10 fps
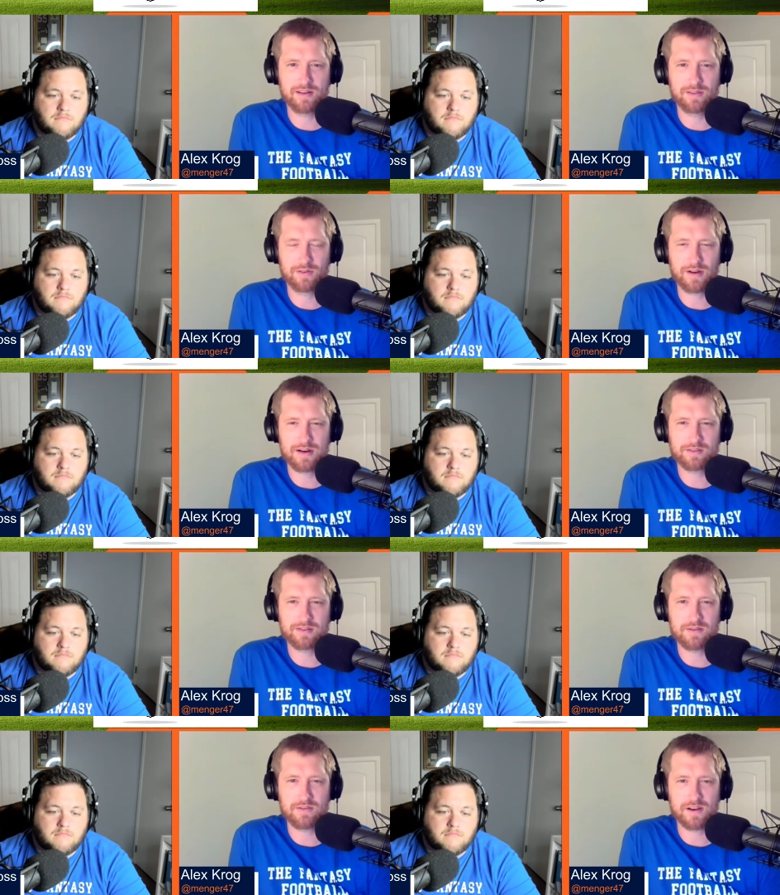Speaker 1: yeah, the
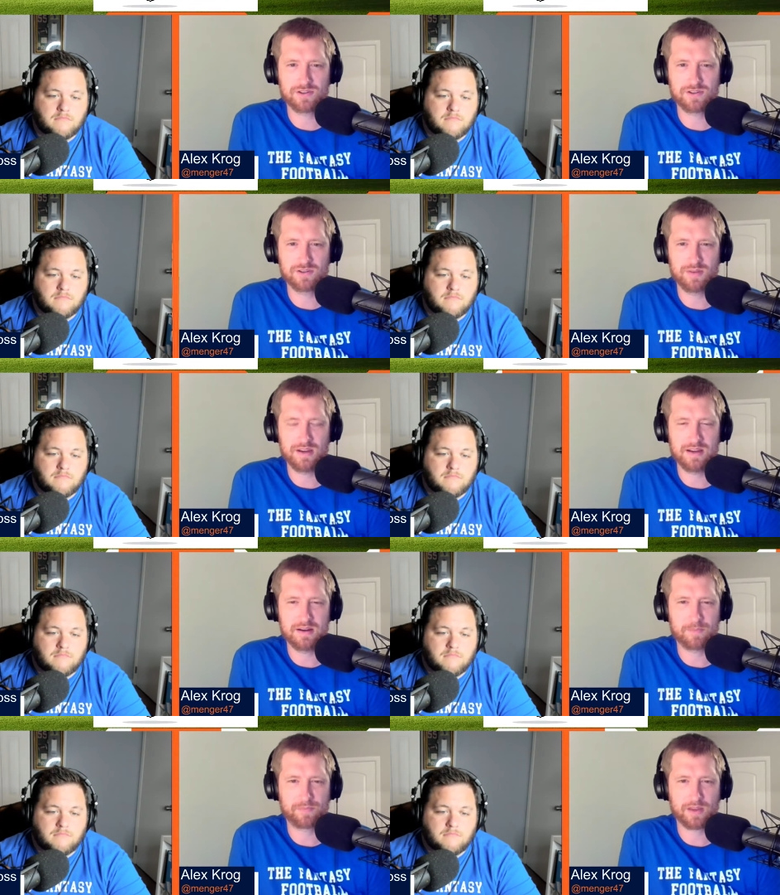the Raiders defense
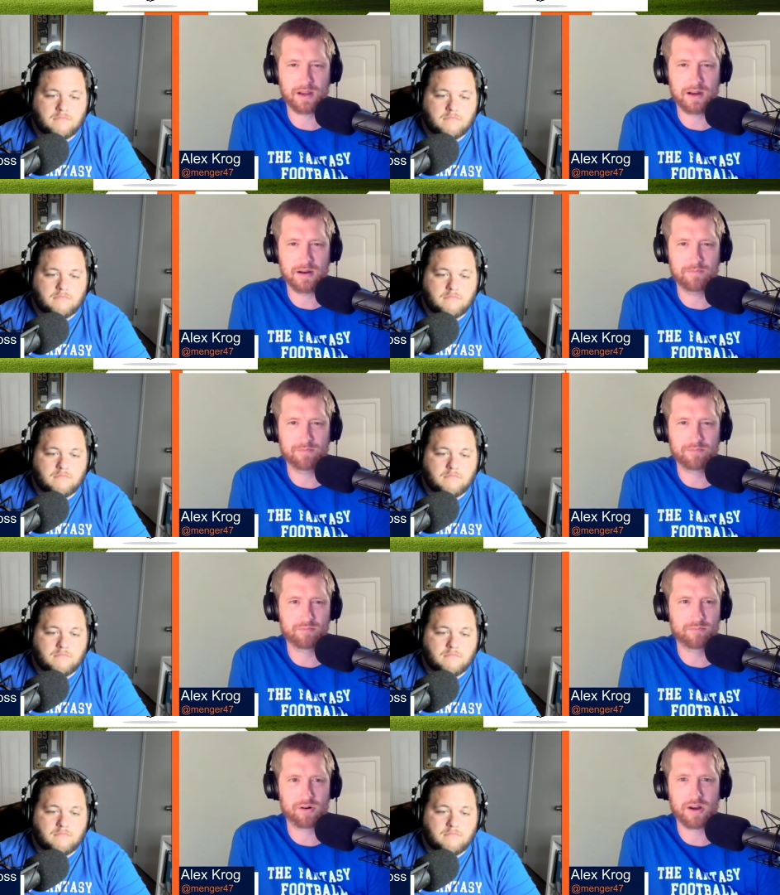should be
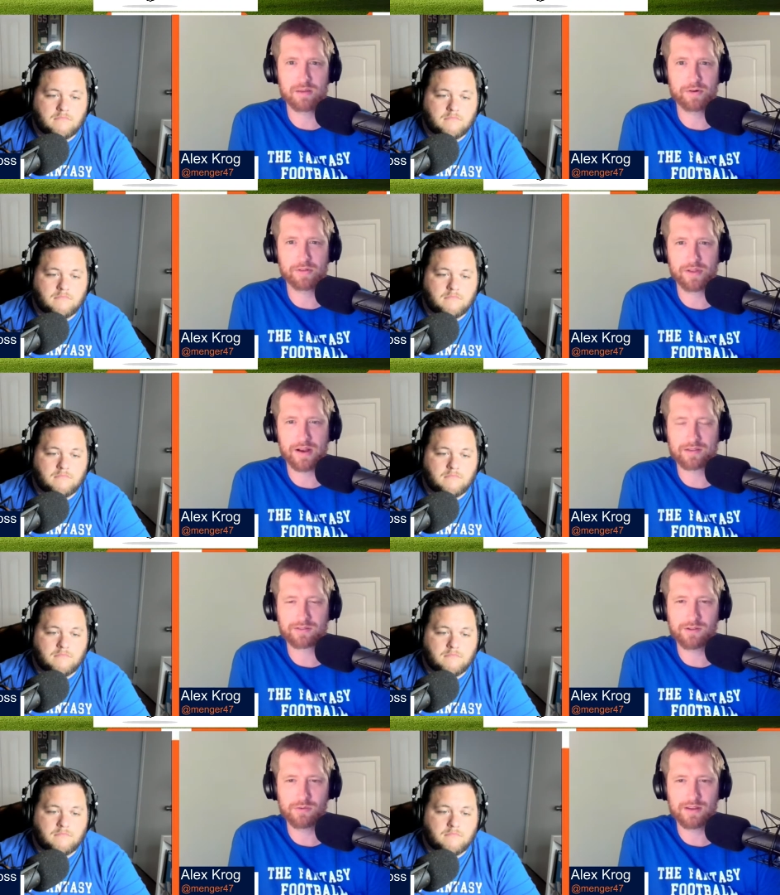um,
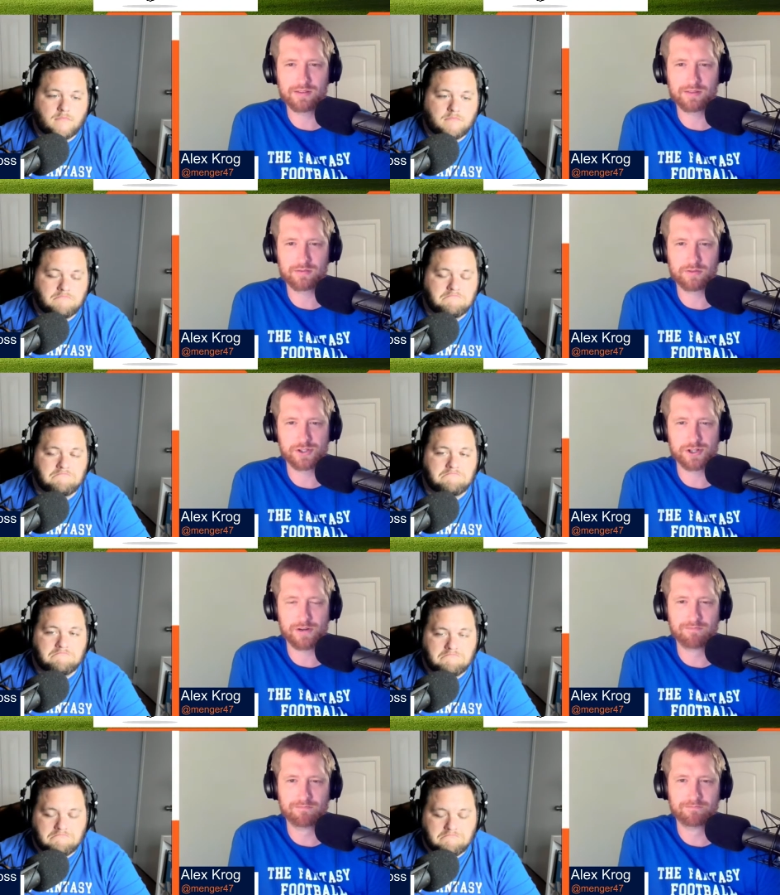playable the next two
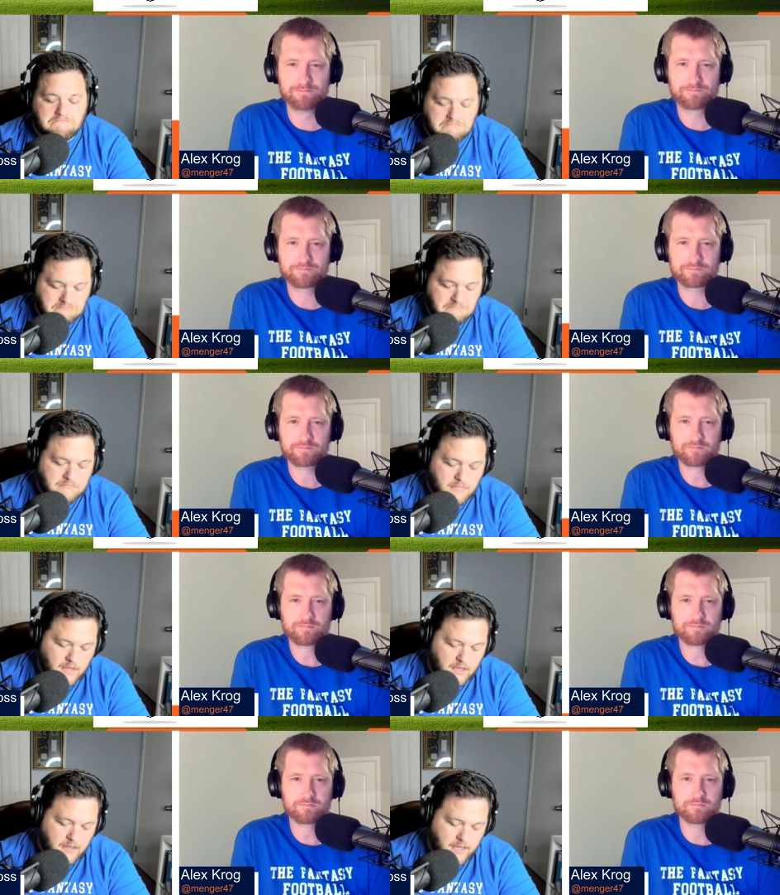weeks for sure.
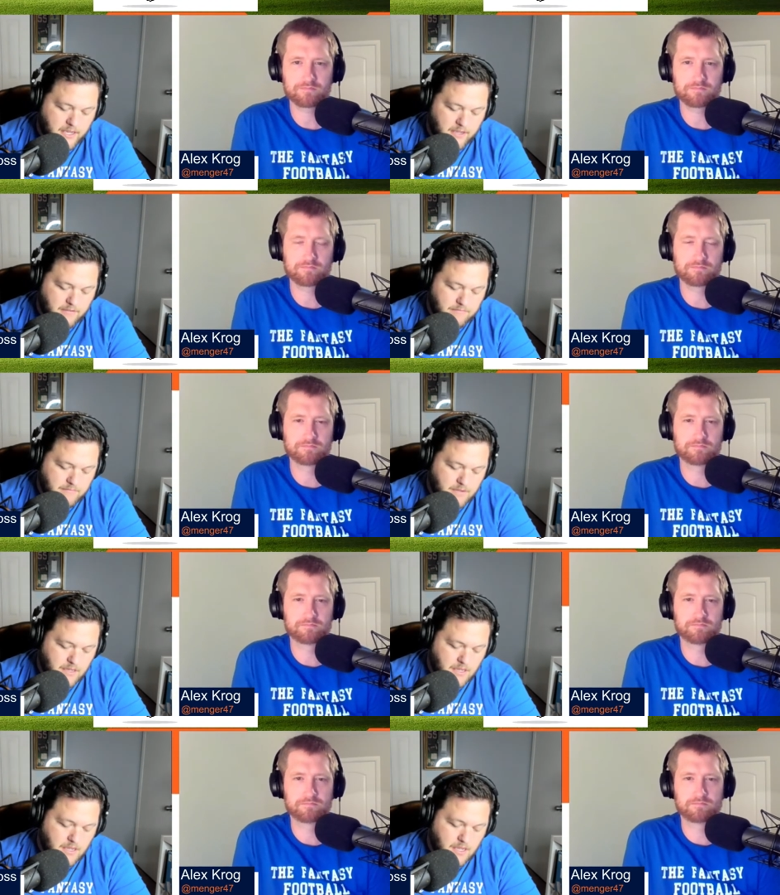I
Speaker 2: like it.
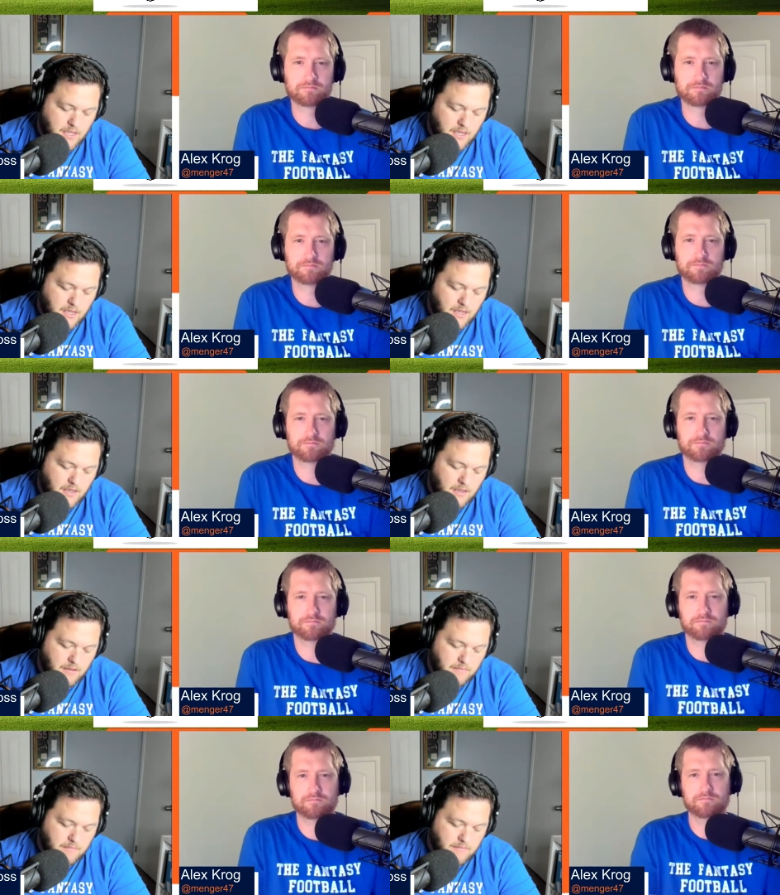
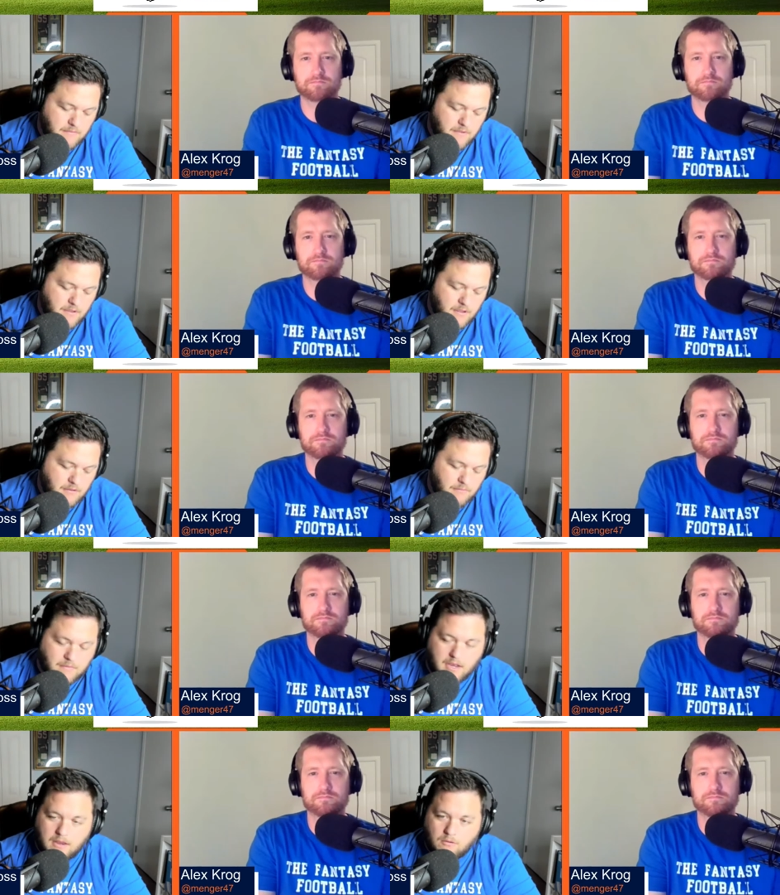Um,
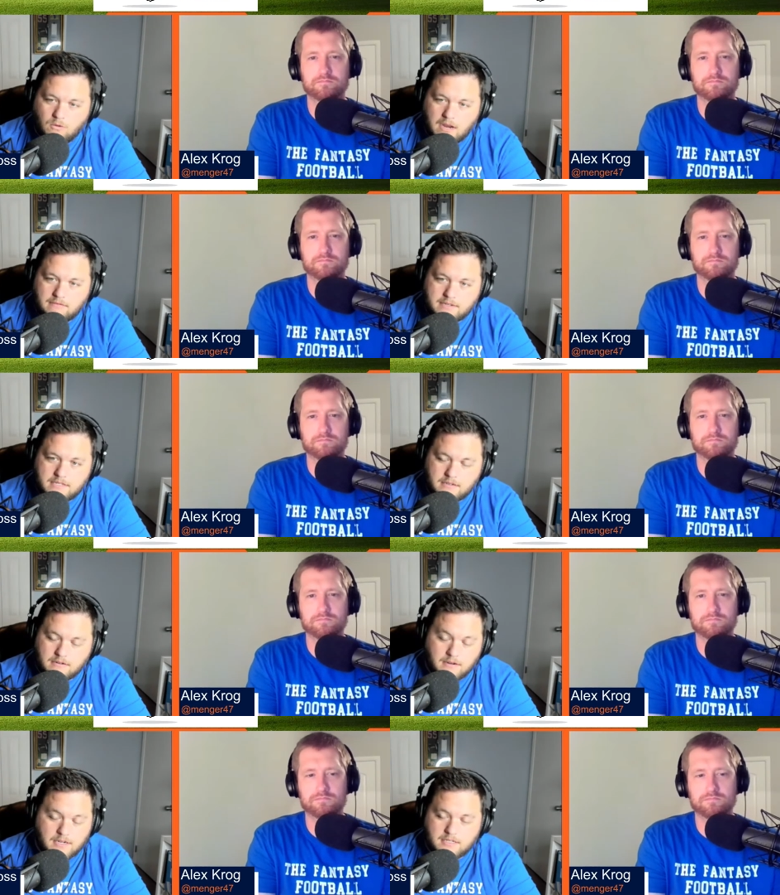my wide
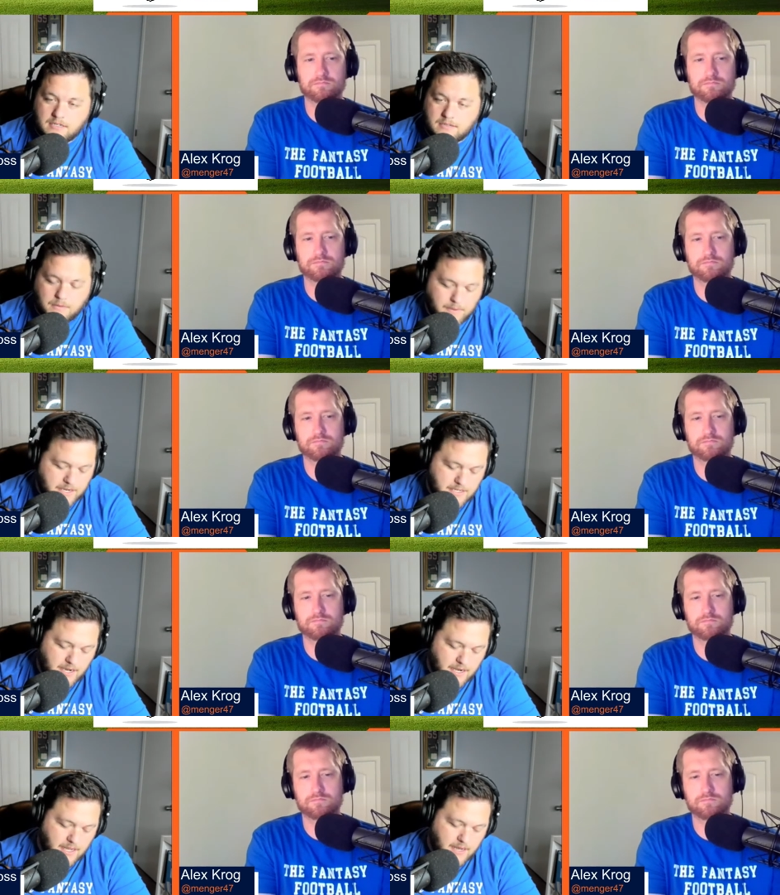receiver, excuse me, my
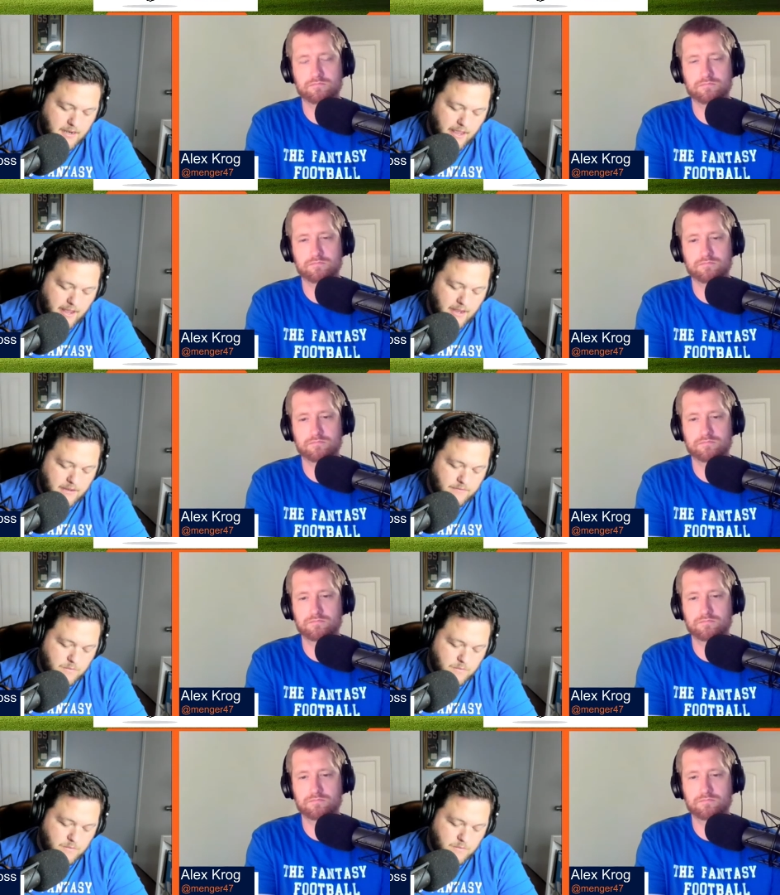tight end add of the